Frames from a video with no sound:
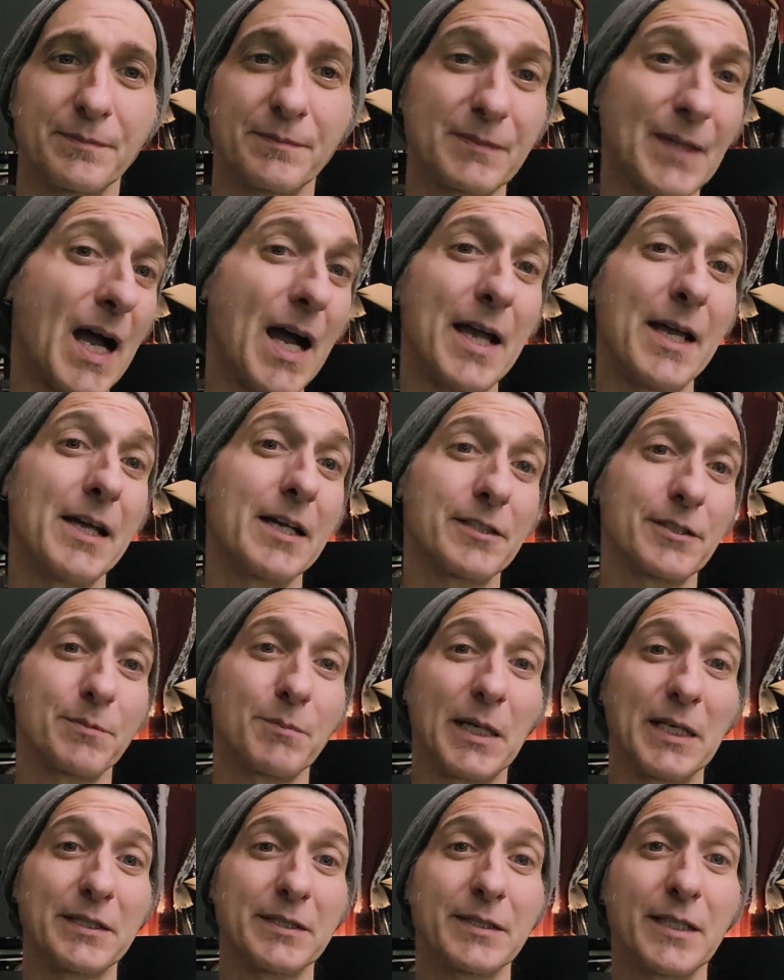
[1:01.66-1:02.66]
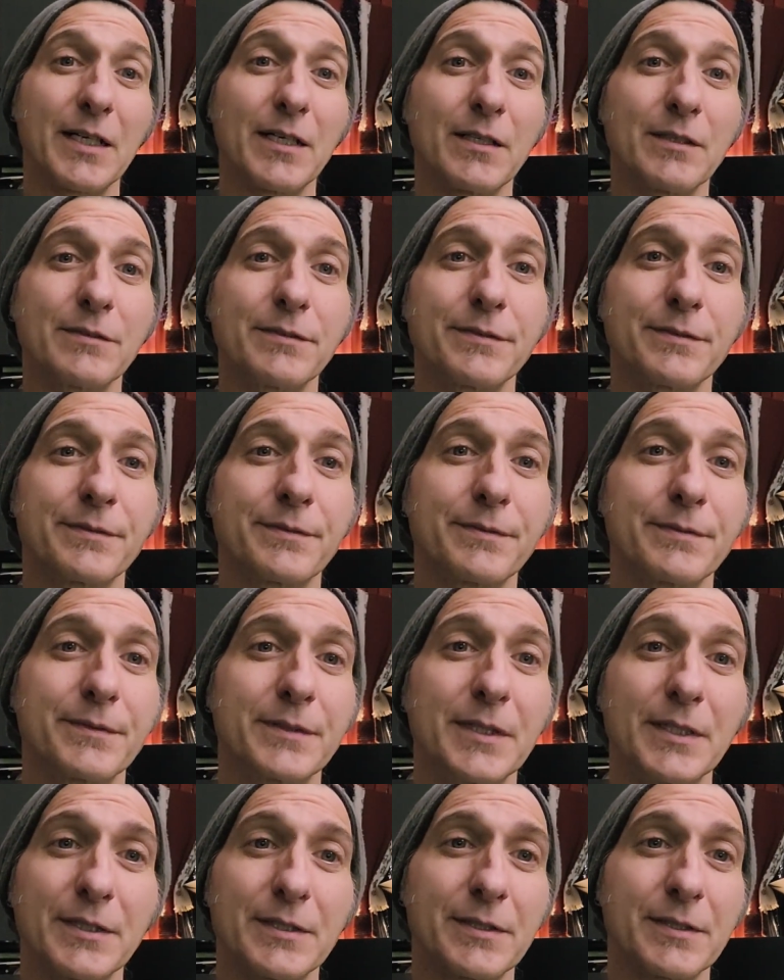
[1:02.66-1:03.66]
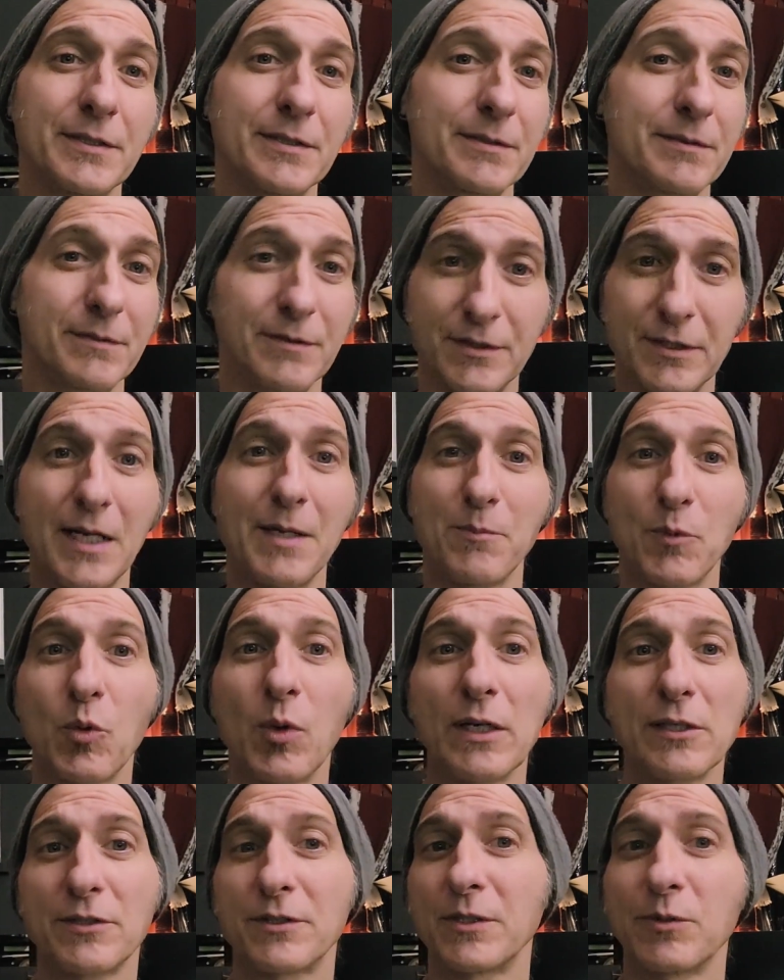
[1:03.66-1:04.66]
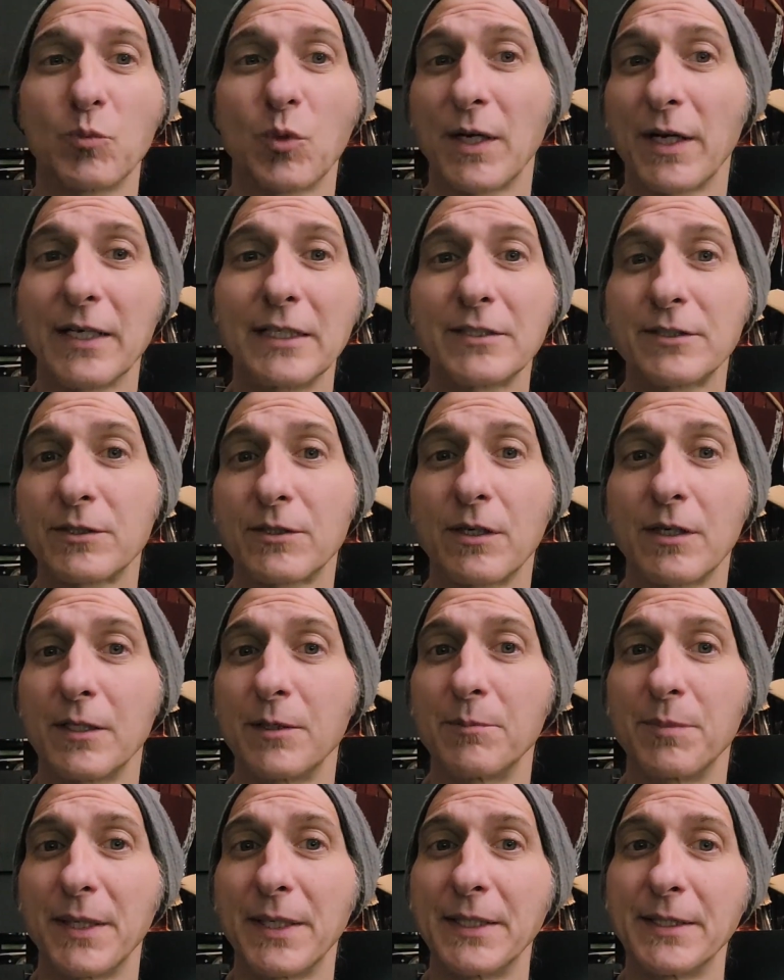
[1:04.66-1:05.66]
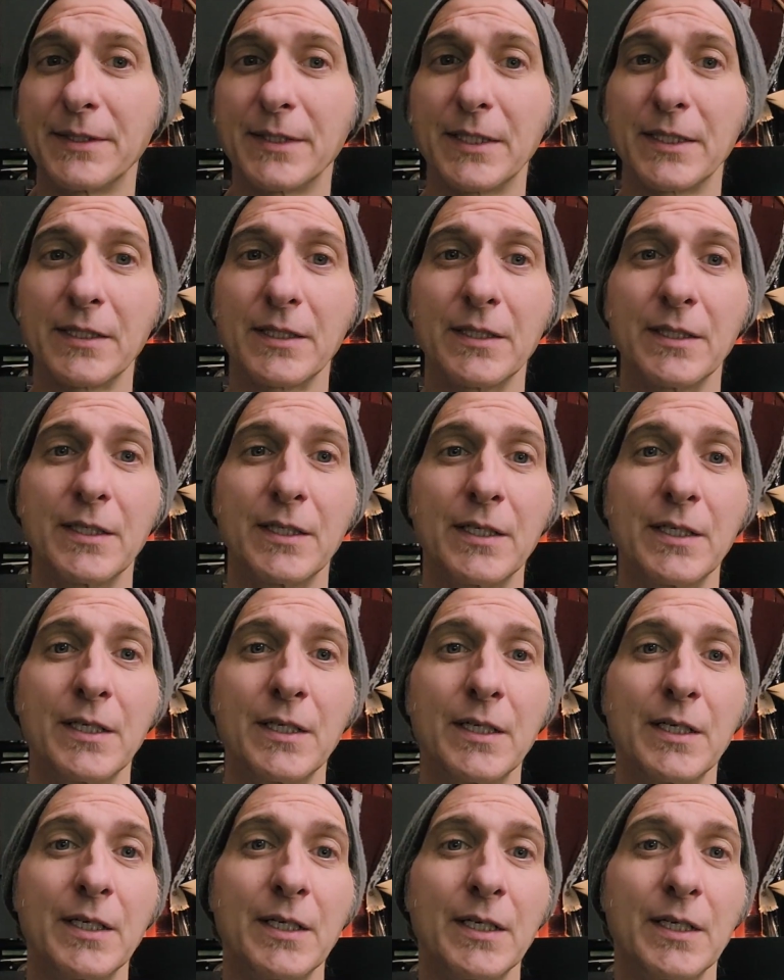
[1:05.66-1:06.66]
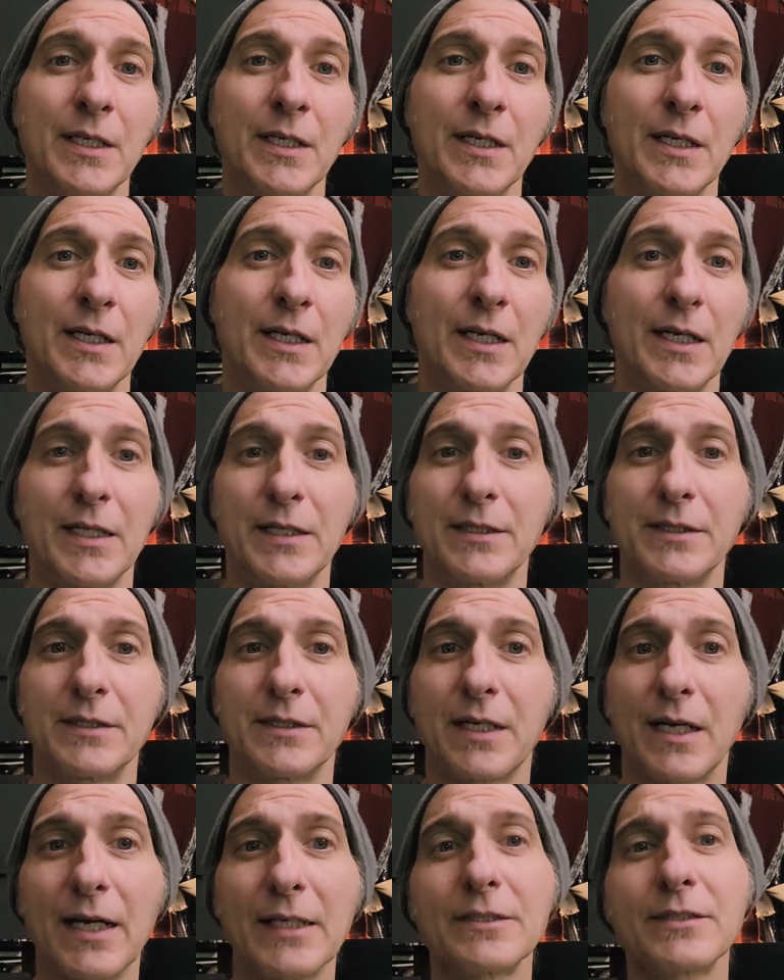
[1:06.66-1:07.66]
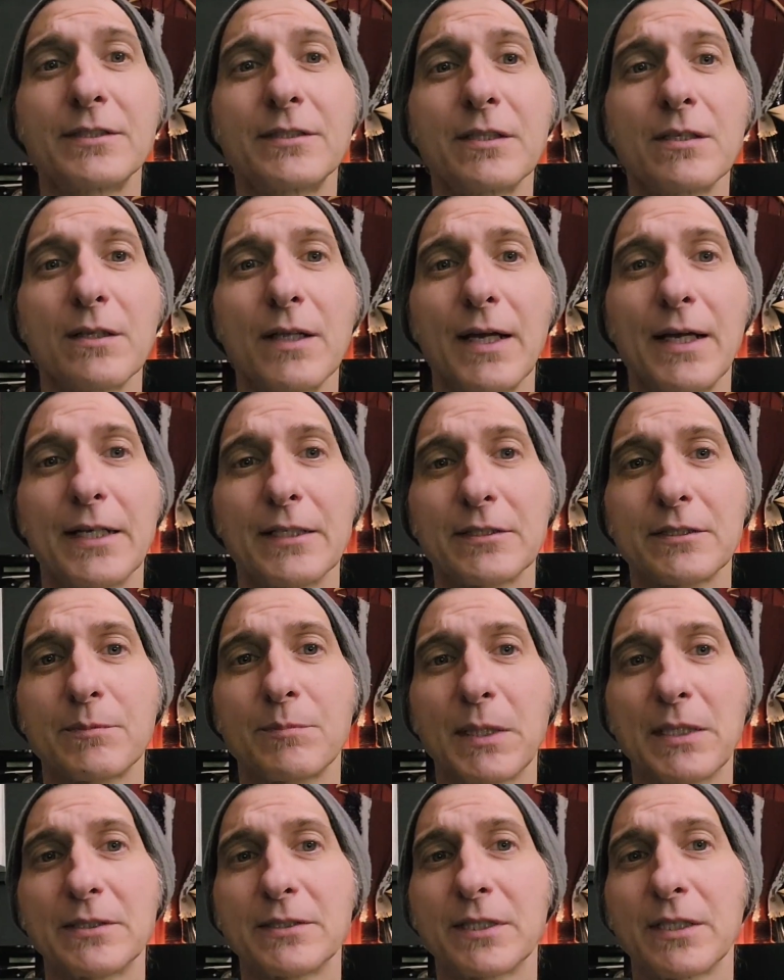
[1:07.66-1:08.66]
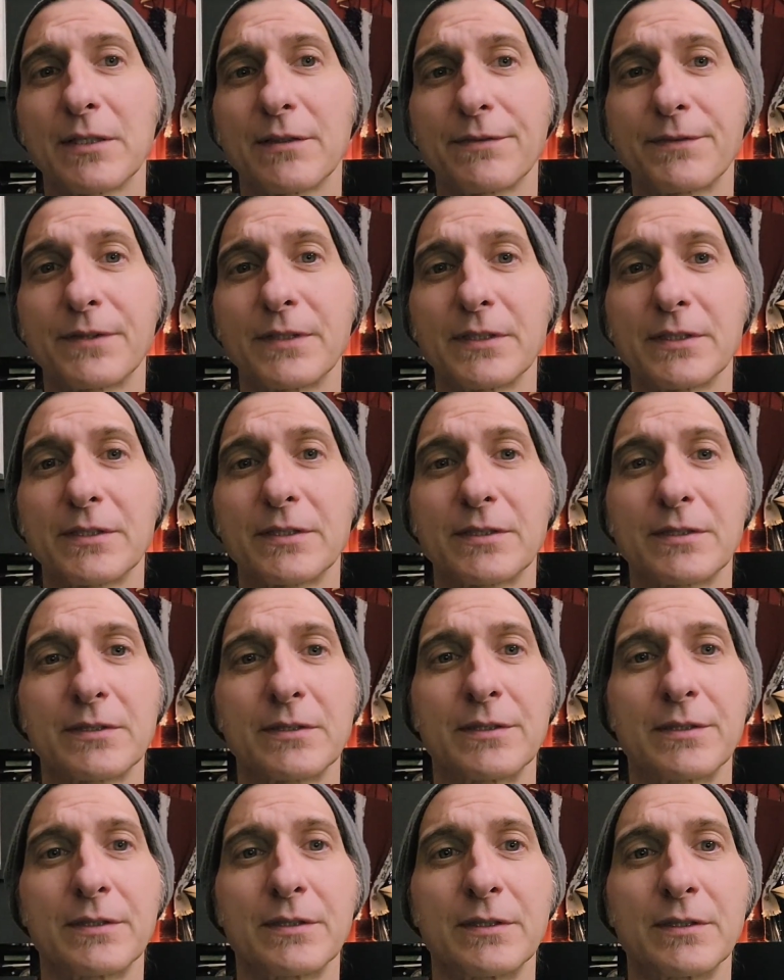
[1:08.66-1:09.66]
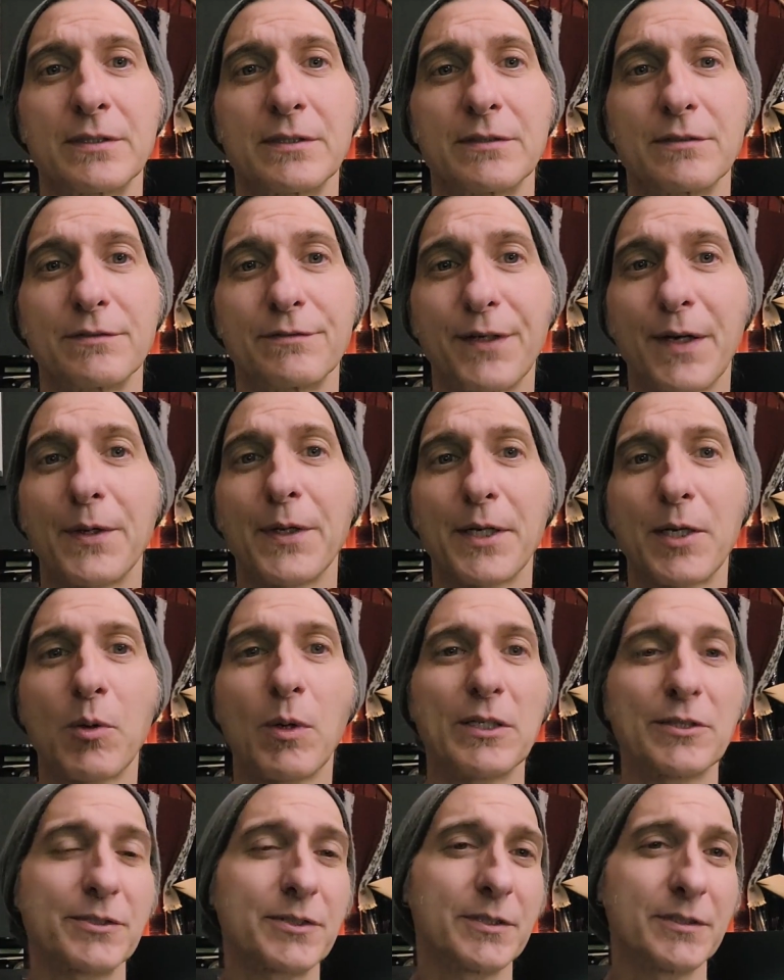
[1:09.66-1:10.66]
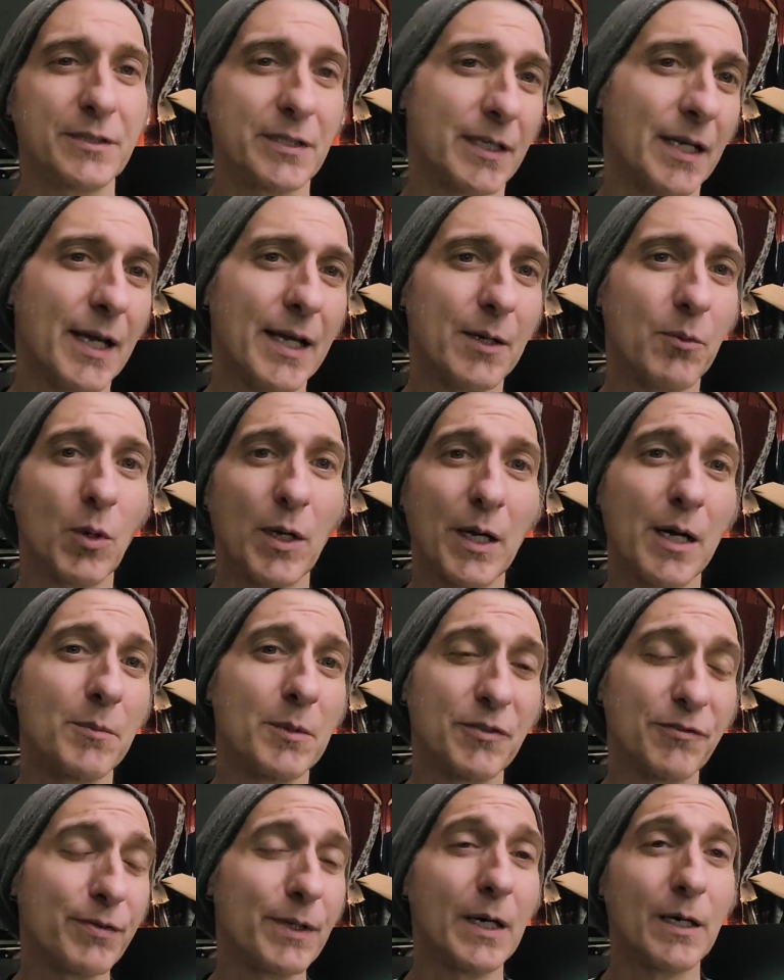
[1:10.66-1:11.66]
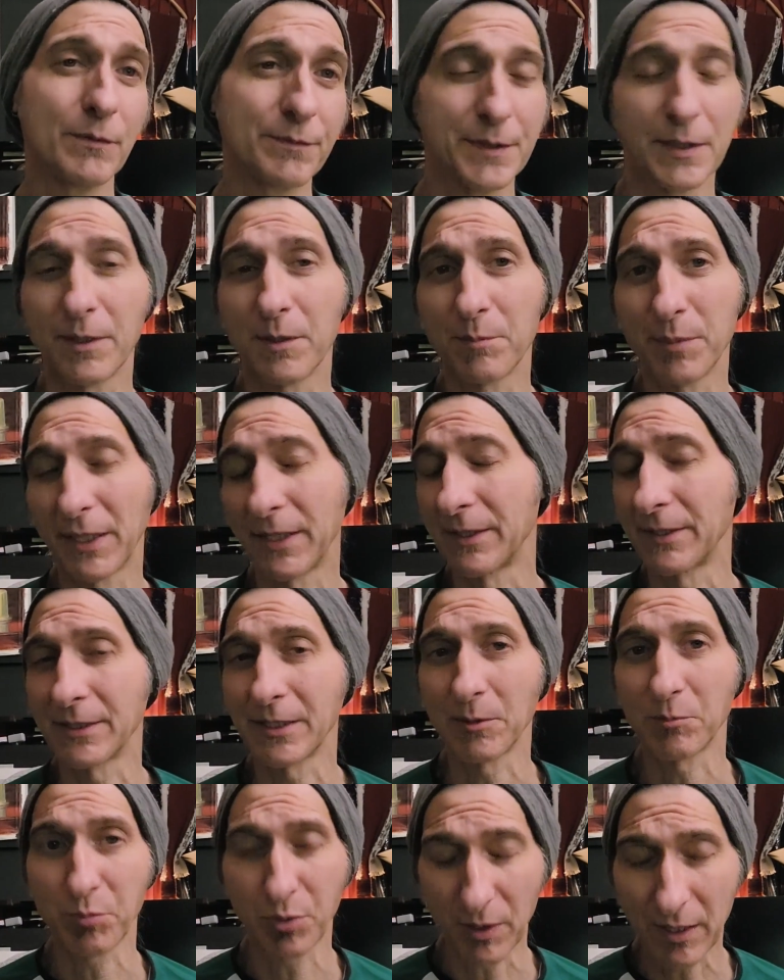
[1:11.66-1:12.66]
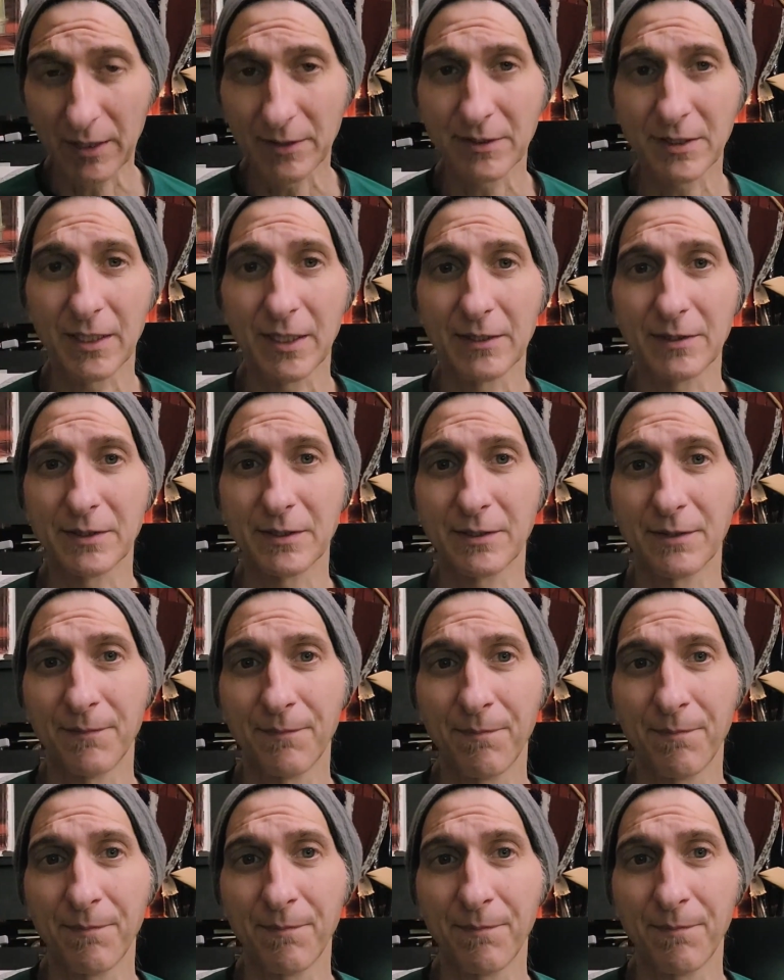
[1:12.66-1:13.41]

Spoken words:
I asked myself this same question when I started painting, and I still ask myself this very question today when I'm involved in the painting process.